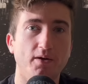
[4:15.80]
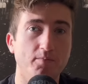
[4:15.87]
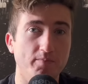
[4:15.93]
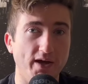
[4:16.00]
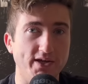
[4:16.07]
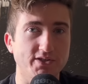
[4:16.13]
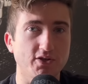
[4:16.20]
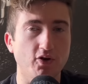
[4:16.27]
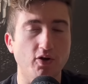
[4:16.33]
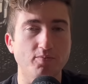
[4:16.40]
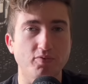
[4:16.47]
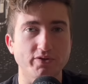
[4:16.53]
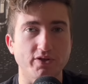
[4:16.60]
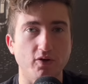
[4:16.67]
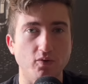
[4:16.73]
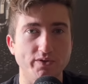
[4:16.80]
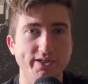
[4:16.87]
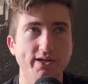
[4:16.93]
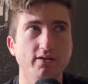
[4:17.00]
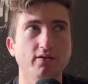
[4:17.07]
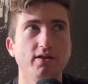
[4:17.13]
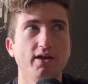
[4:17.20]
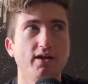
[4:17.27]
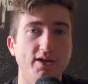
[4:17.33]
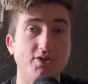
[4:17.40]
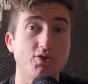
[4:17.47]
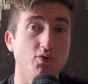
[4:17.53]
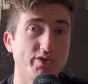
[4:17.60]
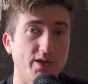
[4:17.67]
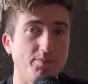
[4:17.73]
MasterCard booked the hotel. It
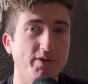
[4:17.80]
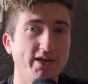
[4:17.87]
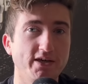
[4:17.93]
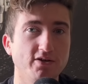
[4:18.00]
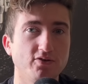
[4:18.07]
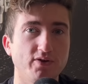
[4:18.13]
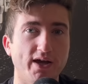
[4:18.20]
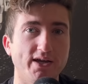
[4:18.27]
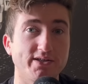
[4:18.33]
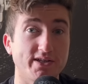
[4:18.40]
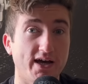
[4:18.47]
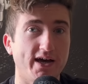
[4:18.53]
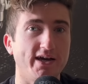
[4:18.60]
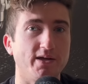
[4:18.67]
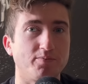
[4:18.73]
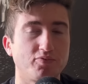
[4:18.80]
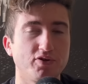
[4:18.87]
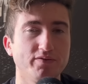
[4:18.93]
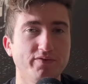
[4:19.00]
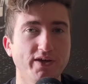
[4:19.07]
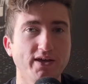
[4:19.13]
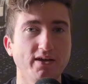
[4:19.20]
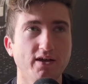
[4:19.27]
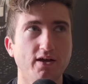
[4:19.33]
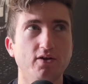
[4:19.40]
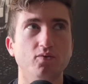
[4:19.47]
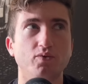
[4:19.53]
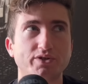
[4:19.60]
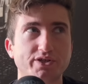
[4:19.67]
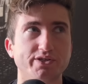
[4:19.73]
shows up here as Hyatt Privé,
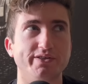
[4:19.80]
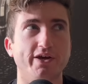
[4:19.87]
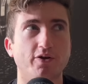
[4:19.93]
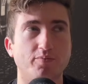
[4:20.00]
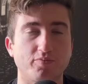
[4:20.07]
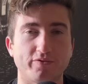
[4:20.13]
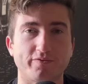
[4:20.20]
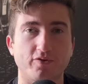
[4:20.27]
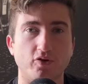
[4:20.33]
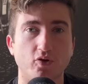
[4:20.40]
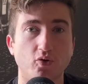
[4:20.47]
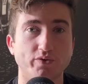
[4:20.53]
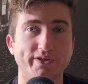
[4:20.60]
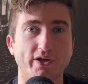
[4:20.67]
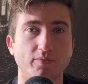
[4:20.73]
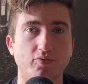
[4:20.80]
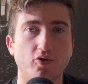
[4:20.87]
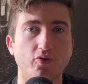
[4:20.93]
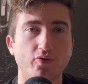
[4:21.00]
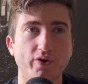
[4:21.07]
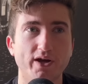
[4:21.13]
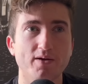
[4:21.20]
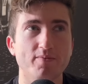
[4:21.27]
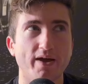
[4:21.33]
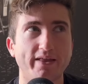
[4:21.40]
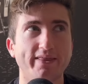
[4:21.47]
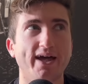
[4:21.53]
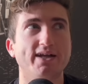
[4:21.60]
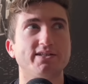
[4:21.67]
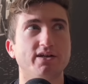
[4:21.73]
which is their preferred hotel program, and
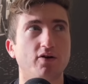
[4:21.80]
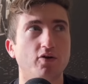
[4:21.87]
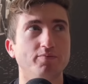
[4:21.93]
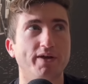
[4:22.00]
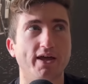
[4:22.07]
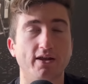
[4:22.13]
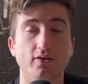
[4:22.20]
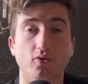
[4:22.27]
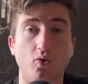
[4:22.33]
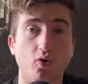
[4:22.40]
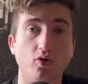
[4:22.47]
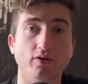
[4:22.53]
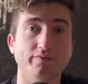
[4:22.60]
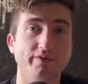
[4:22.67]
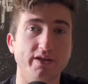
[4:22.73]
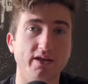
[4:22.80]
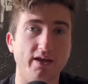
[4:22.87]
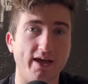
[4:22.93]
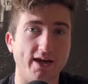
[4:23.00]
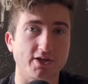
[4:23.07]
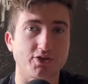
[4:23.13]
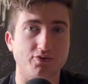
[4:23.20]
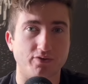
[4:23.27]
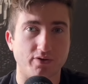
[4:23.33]
that's how I'm getting all of the extra